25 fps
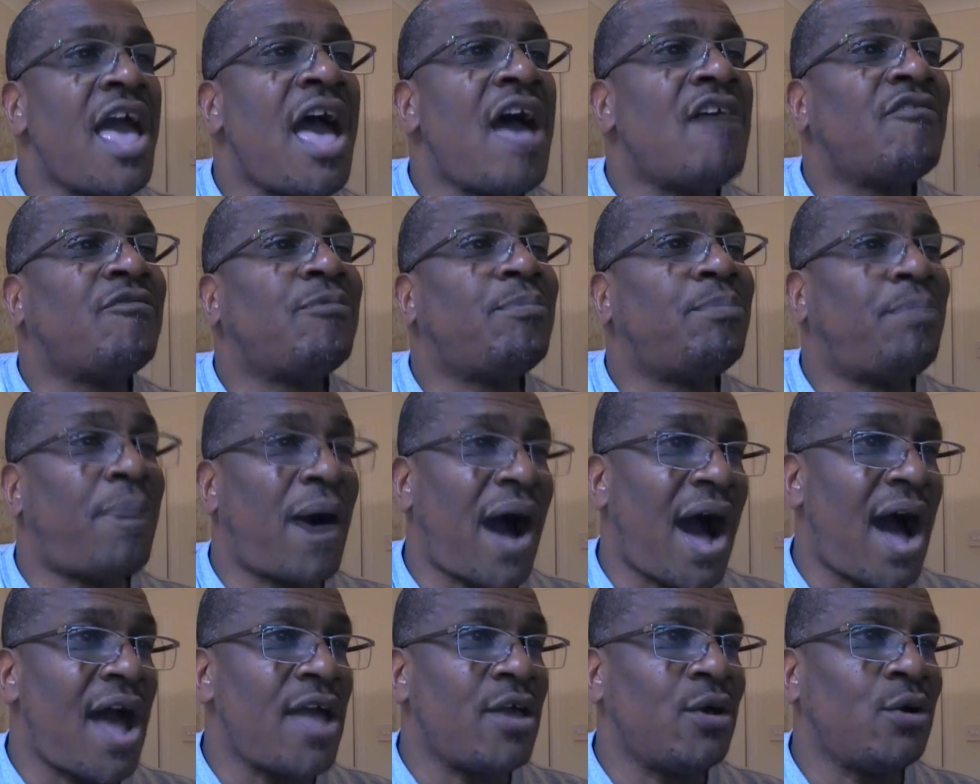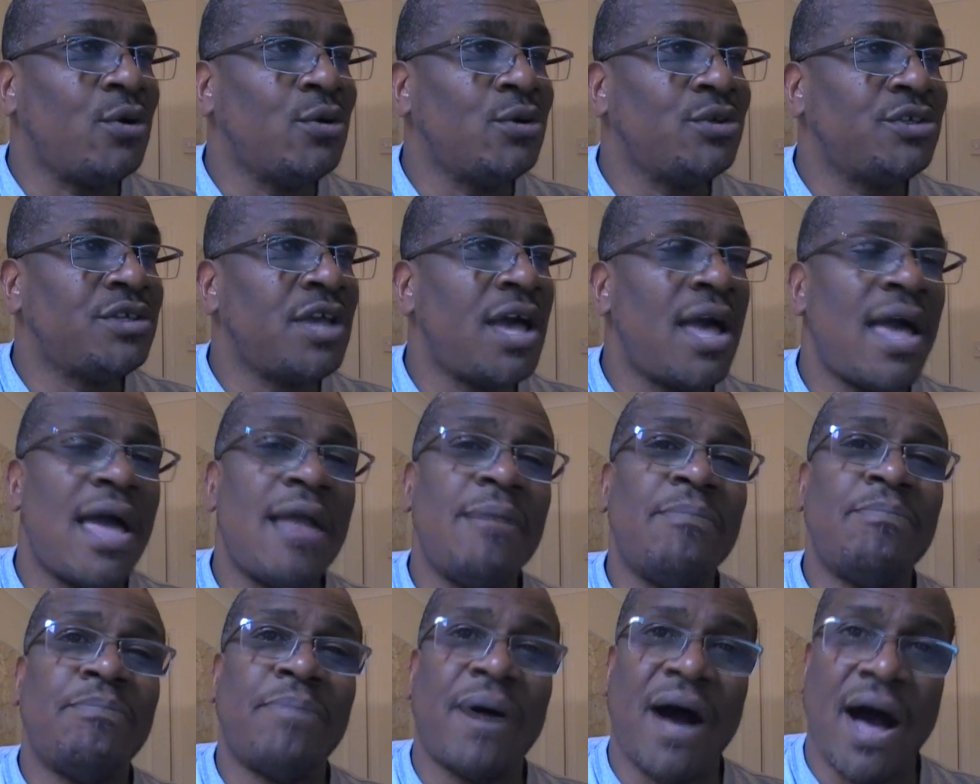have piles
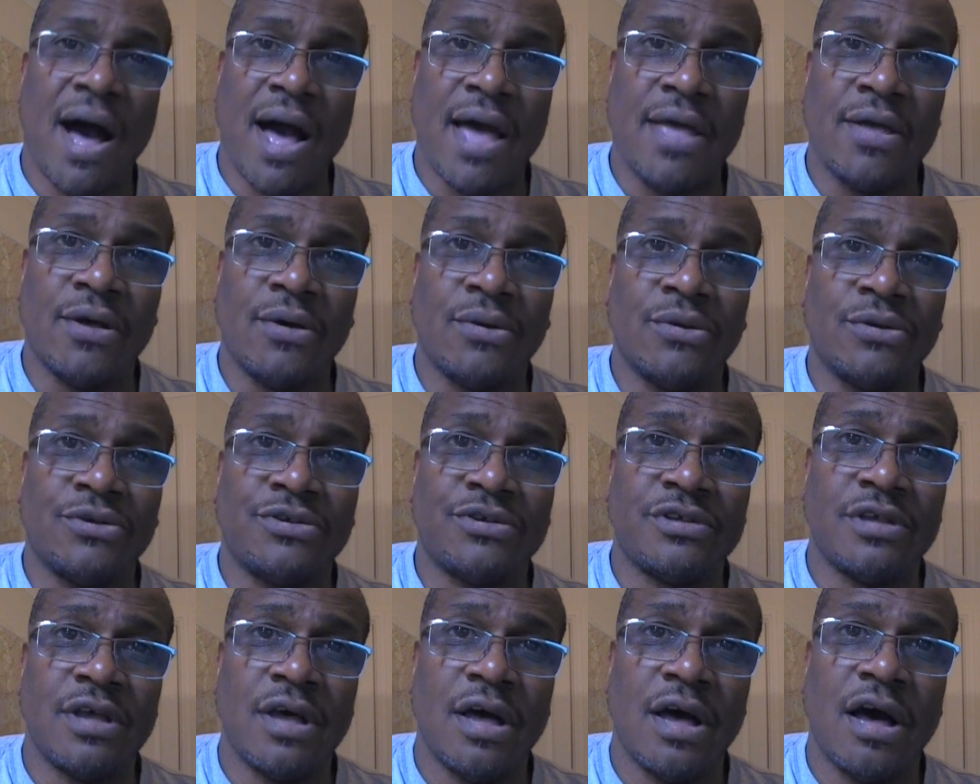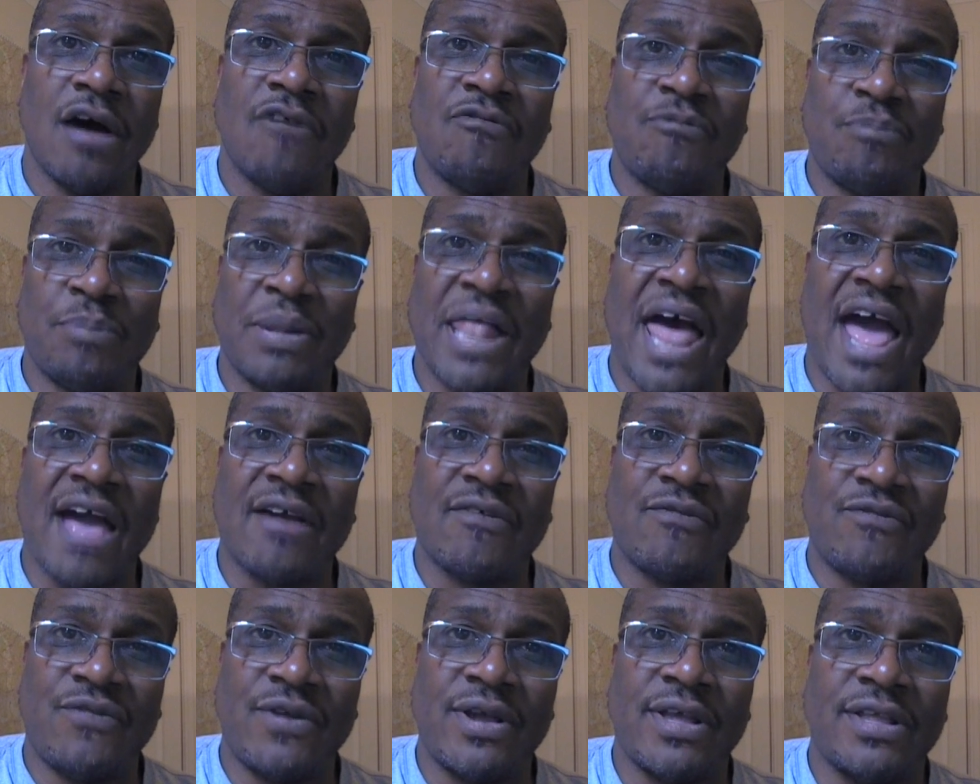and piles of
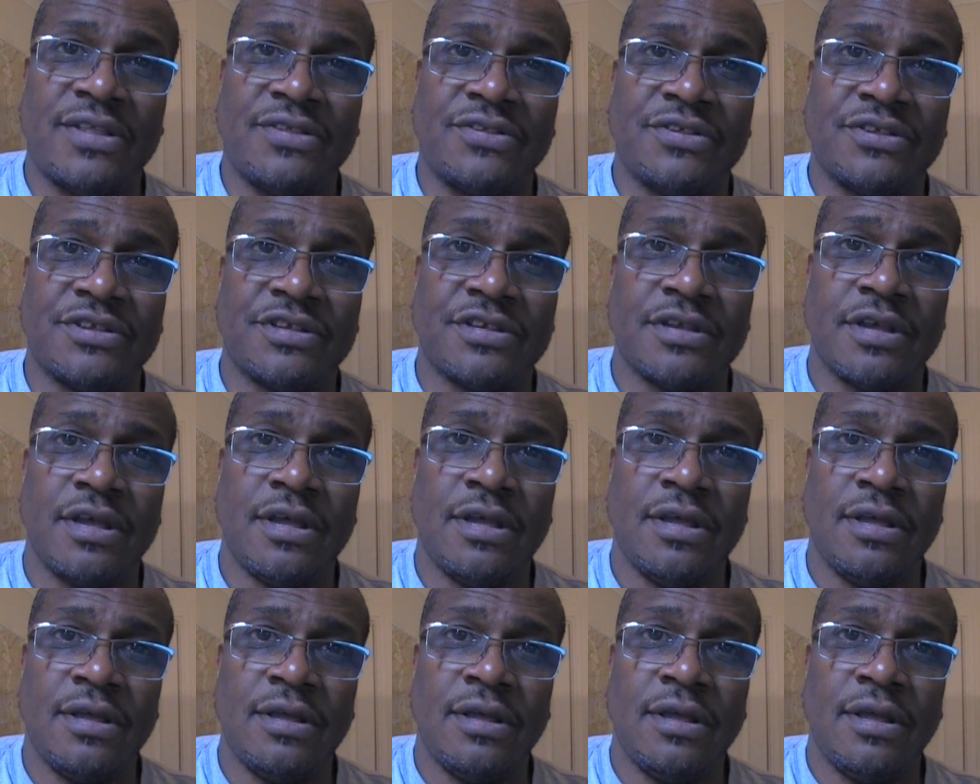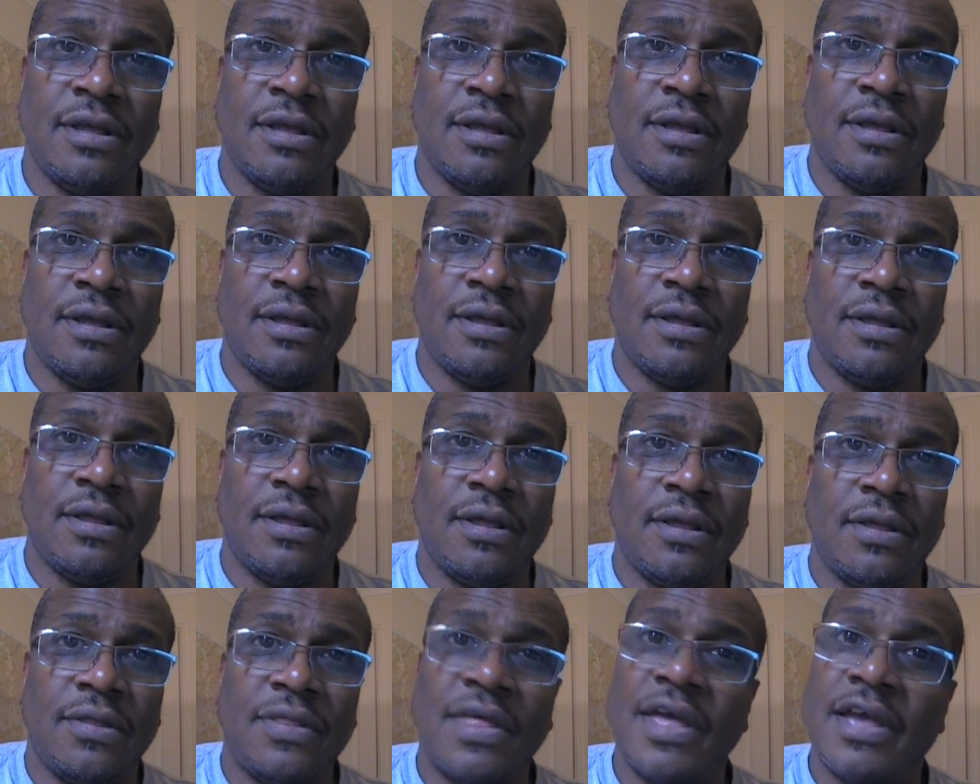black friends.
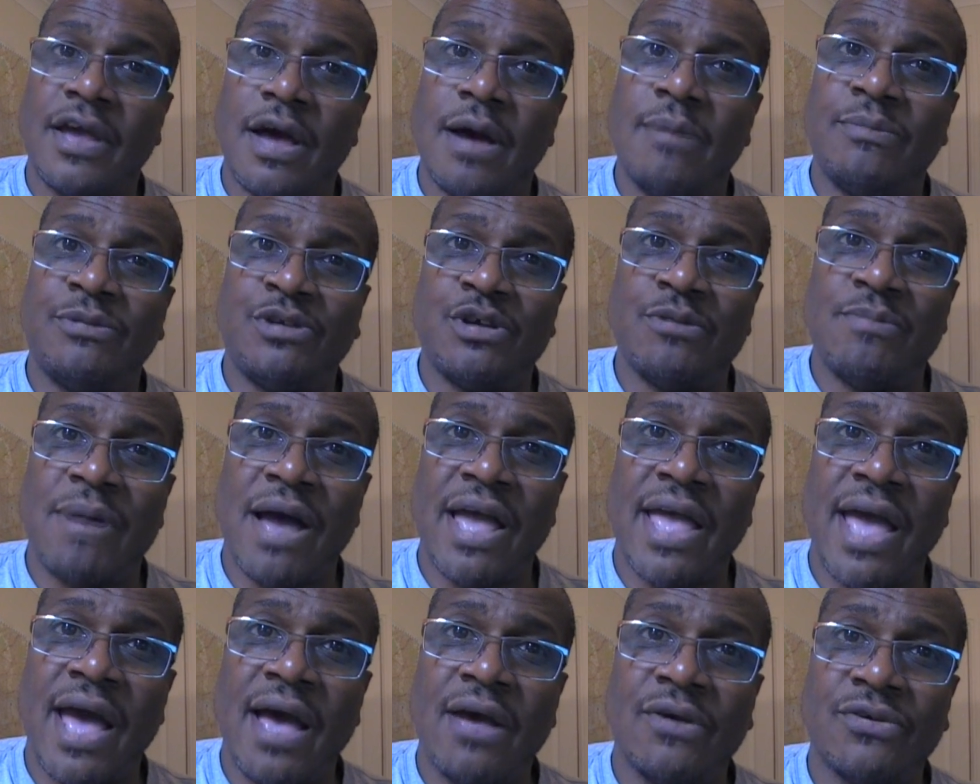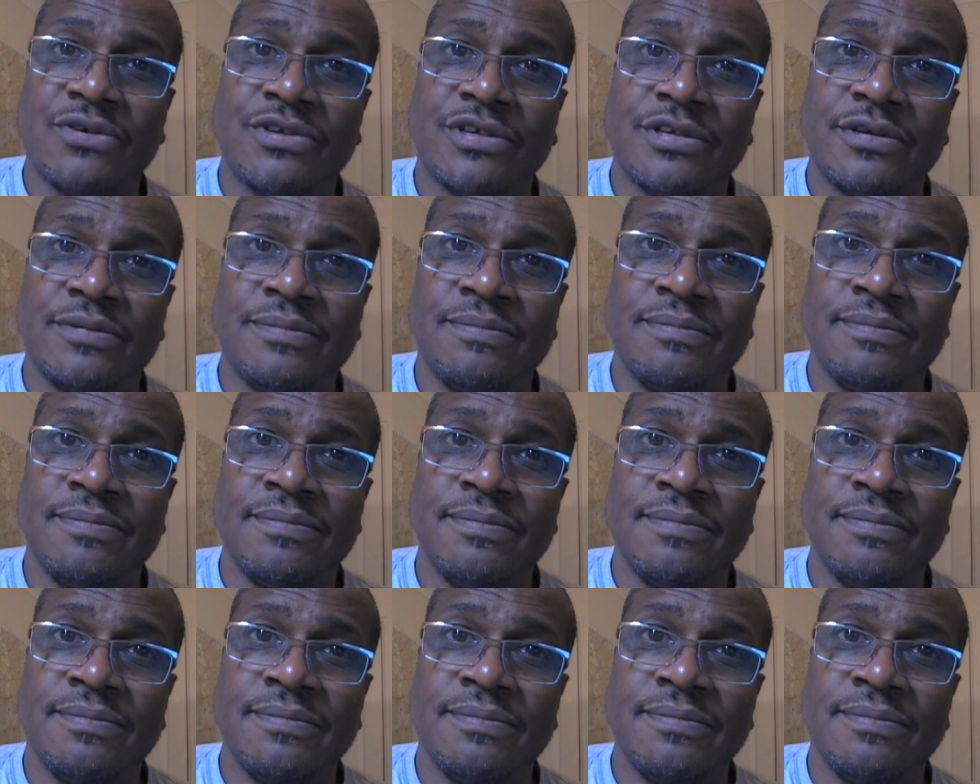They come to my house.